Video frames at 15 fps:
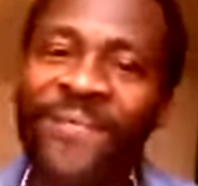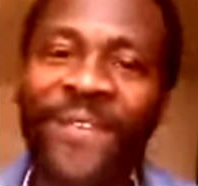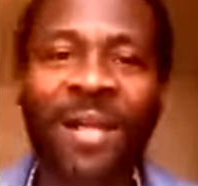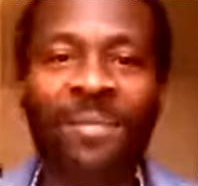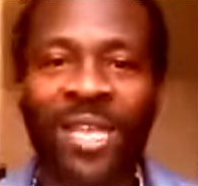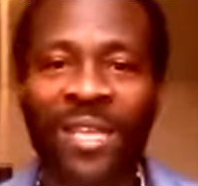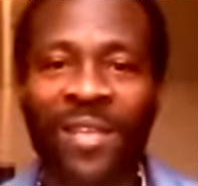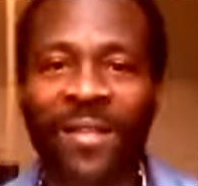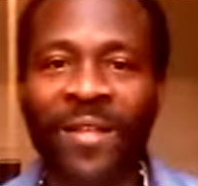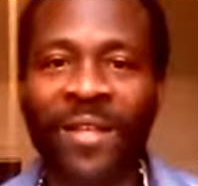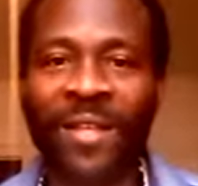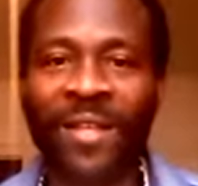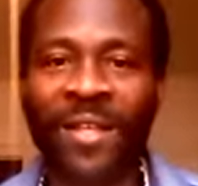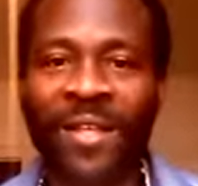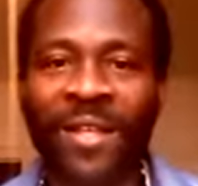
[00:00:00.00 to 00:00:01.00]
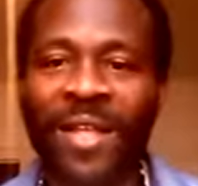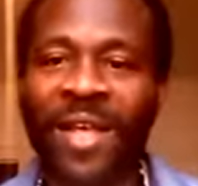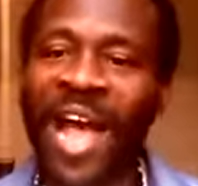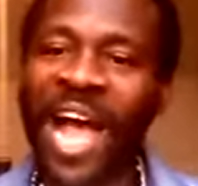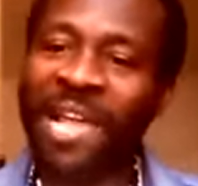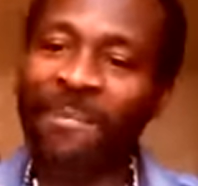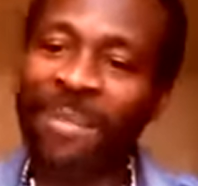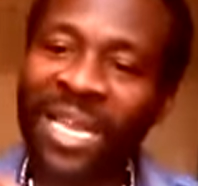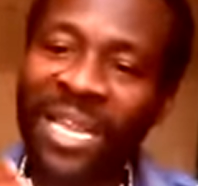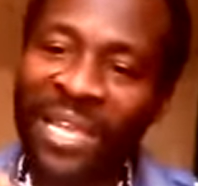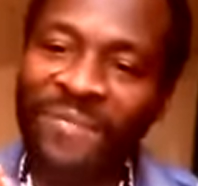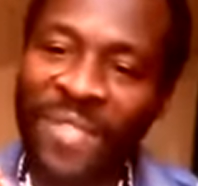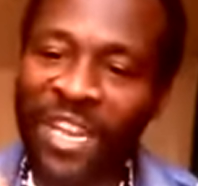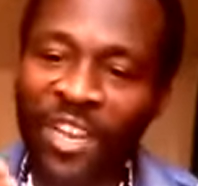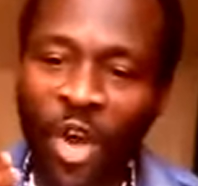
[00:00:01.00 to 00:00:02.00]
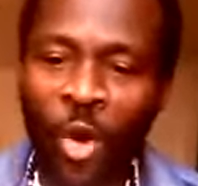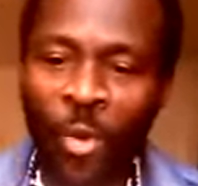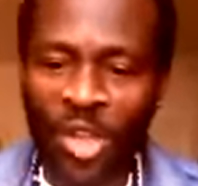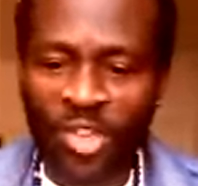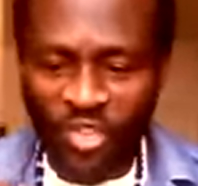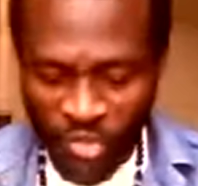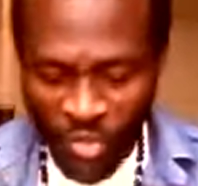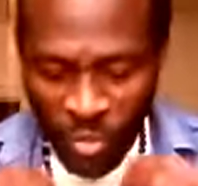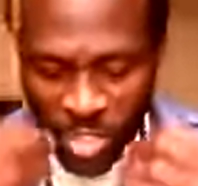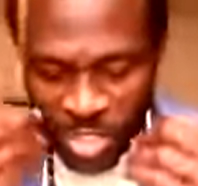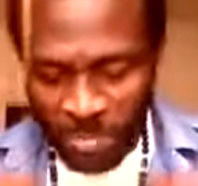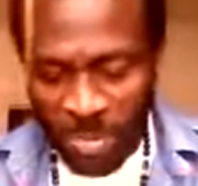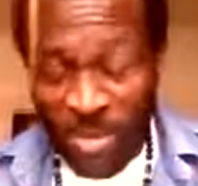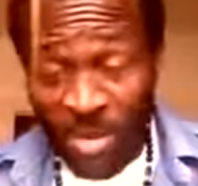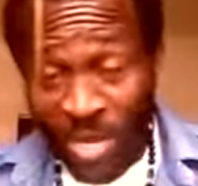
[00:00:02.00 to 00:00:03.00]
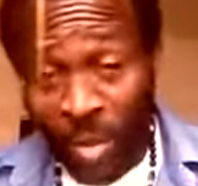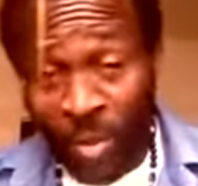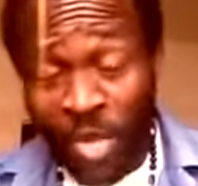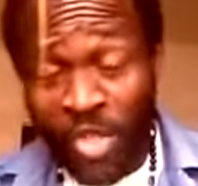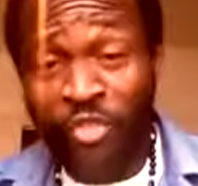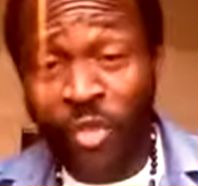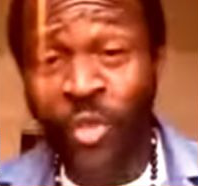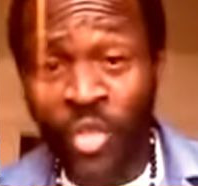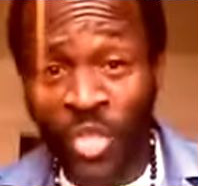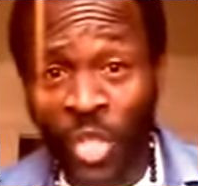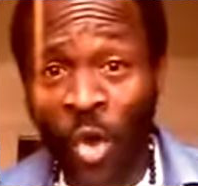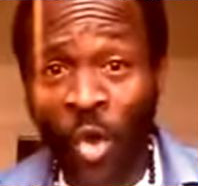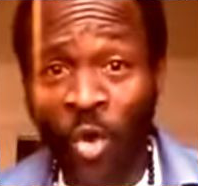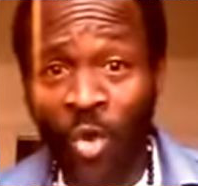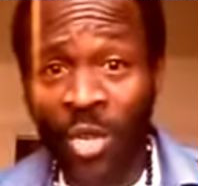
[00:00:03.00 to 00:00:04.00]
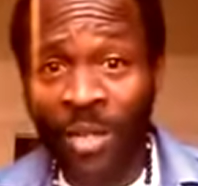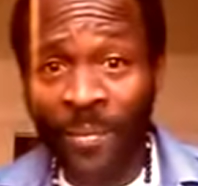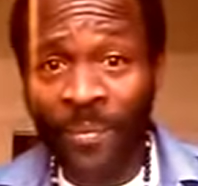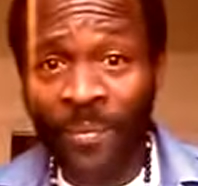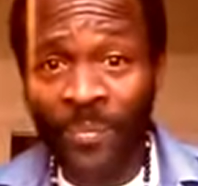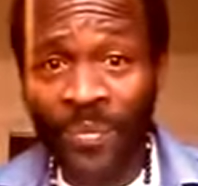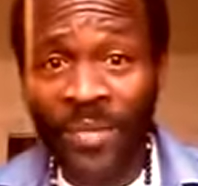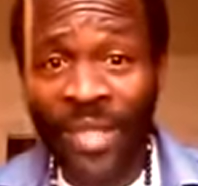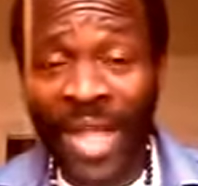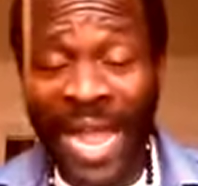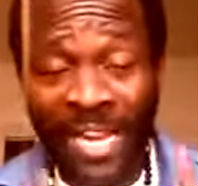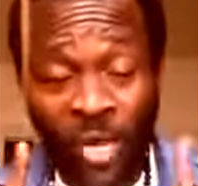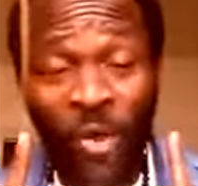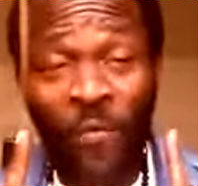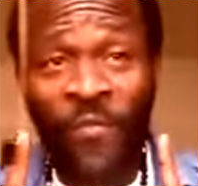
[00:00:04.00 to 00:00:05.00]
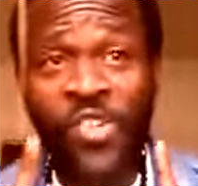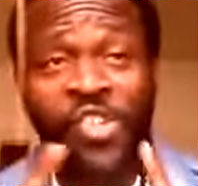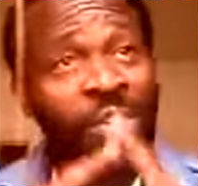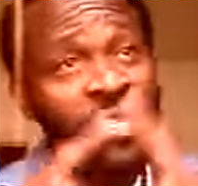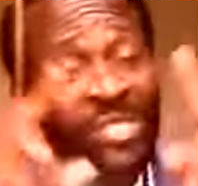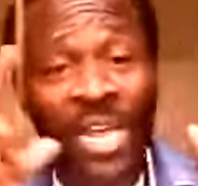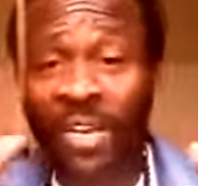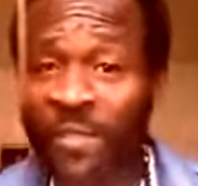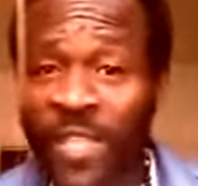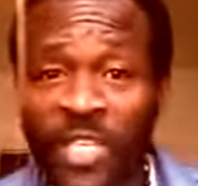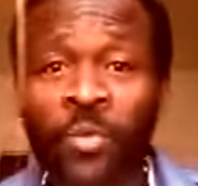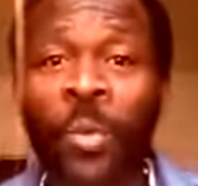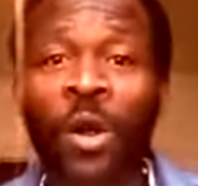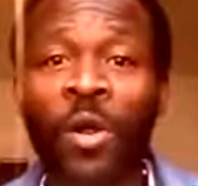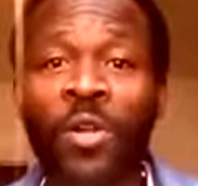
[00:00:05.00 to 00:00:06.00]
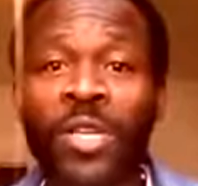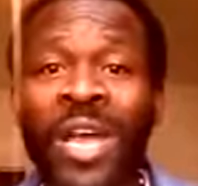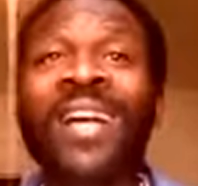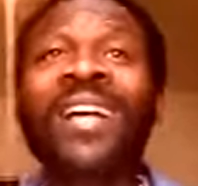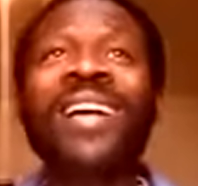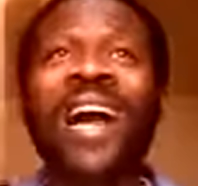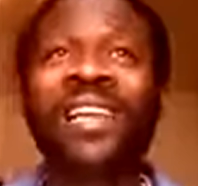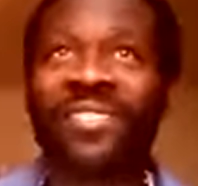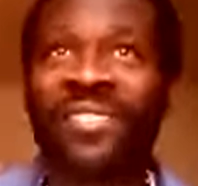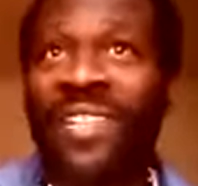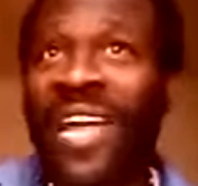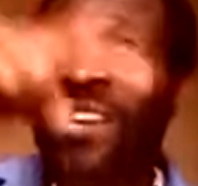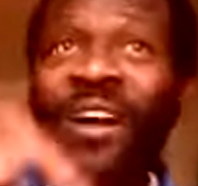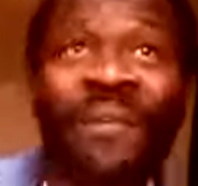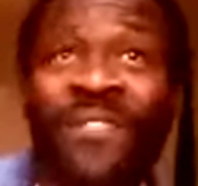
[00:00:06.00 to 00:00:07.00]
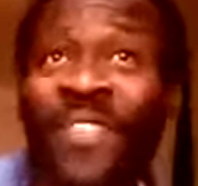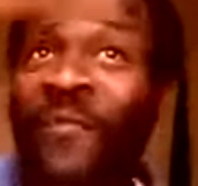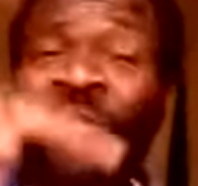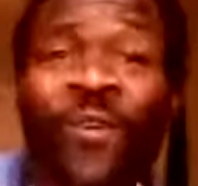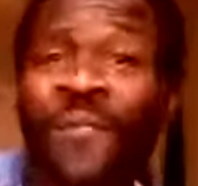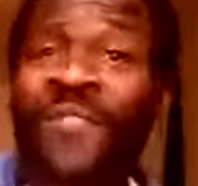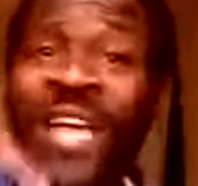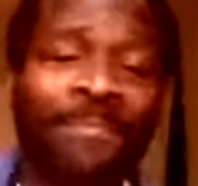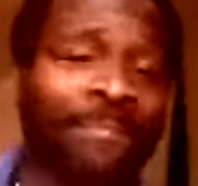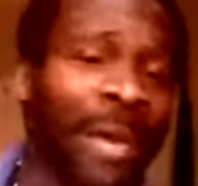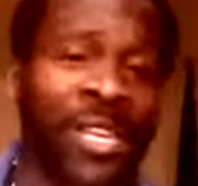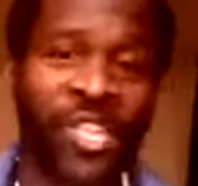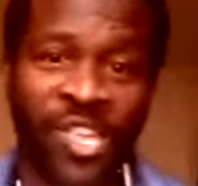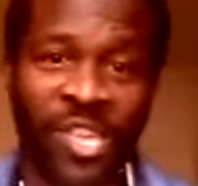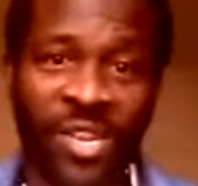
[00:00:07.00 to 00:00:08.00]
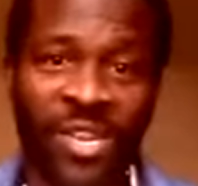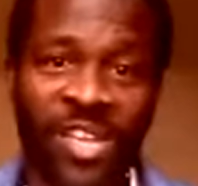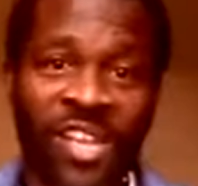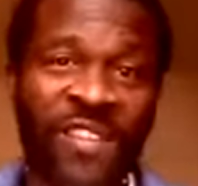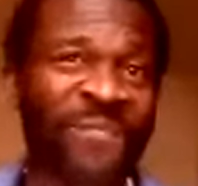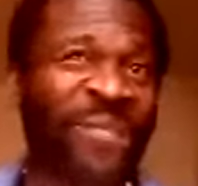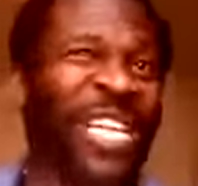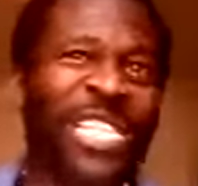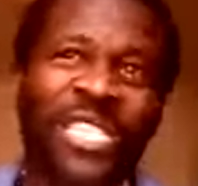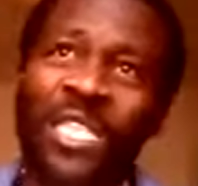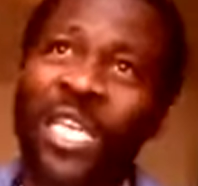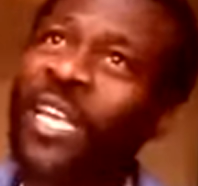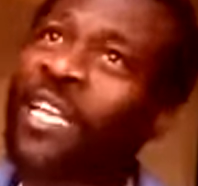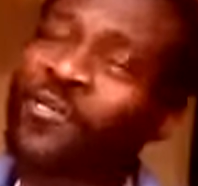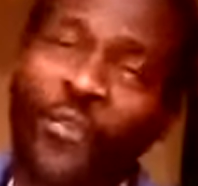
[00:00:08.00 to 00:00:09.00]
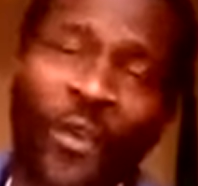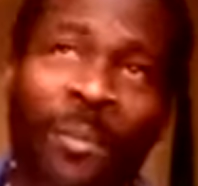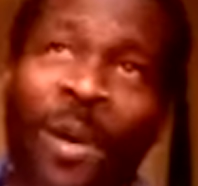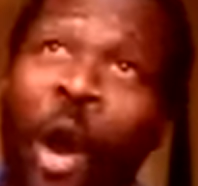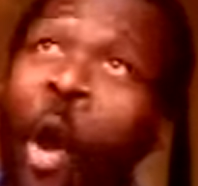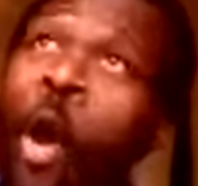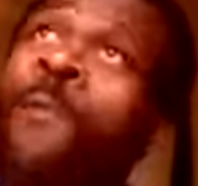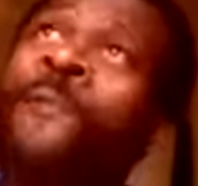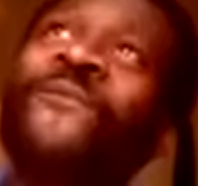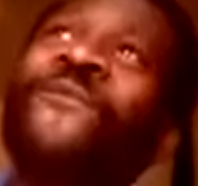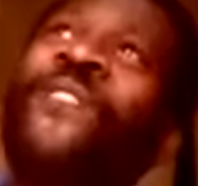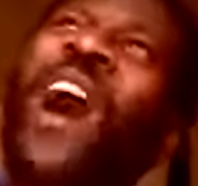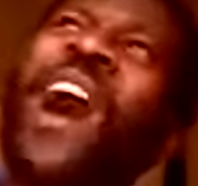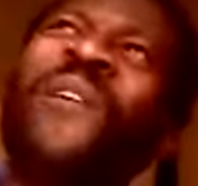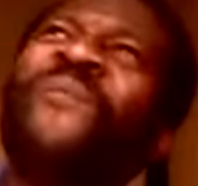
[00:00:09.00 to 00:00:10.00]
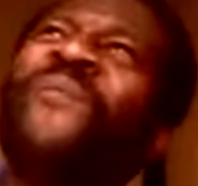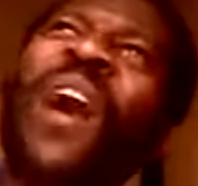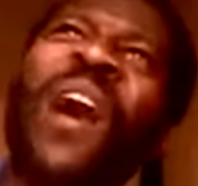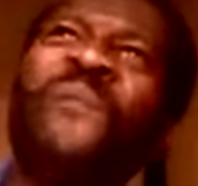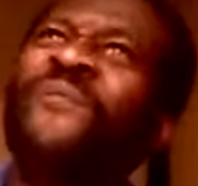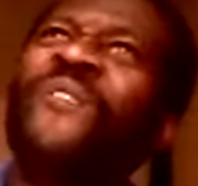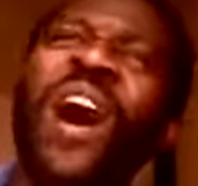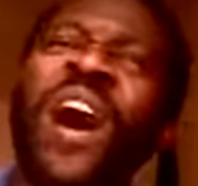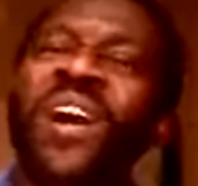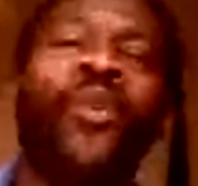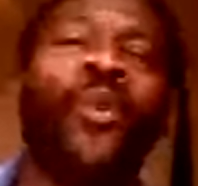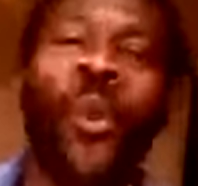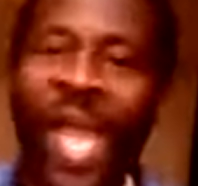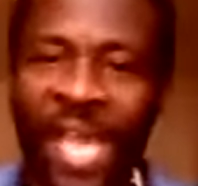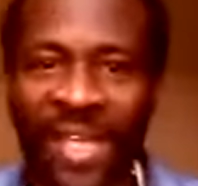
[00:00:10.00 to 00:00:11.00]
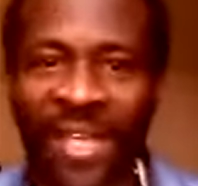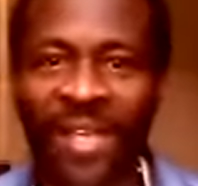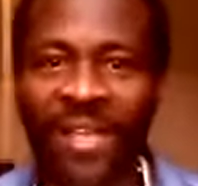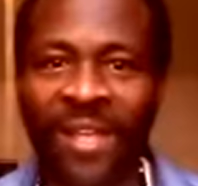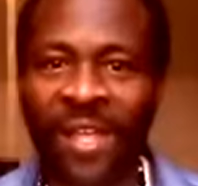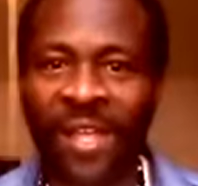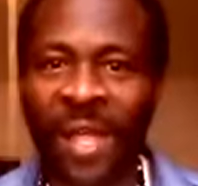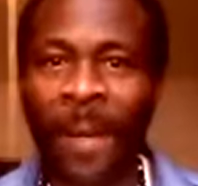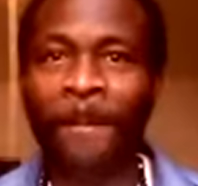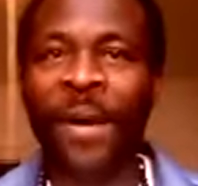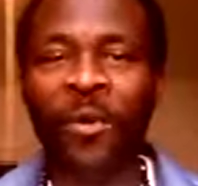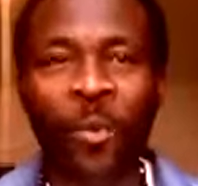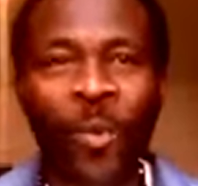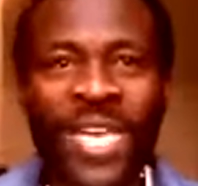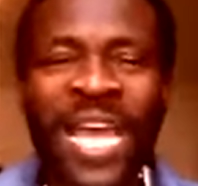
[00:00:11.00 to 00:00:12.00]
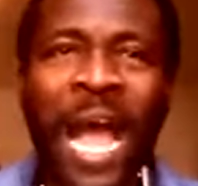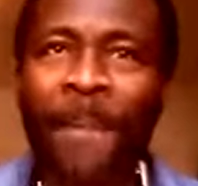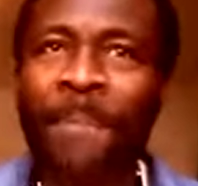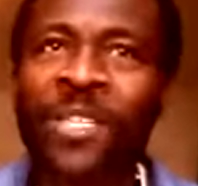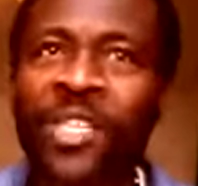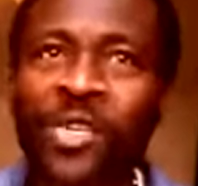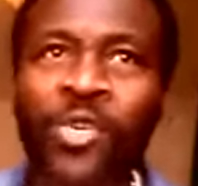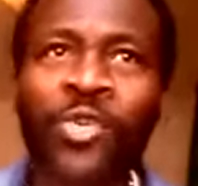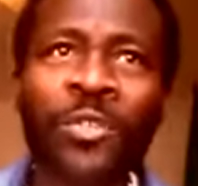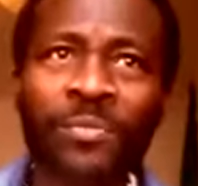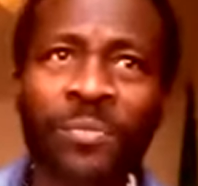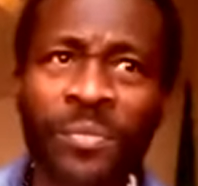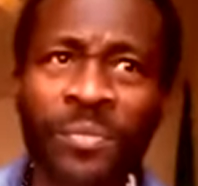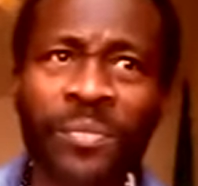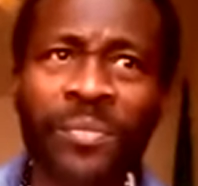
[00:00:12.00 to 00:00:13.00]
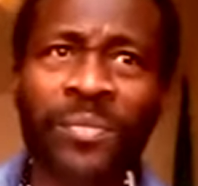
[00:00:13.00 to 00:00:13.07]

family. I believe that our true spirit, our true soul, I know for sure is not of this world and is not of the fourth dimension. It's from a home far, far, far away. But we happen to,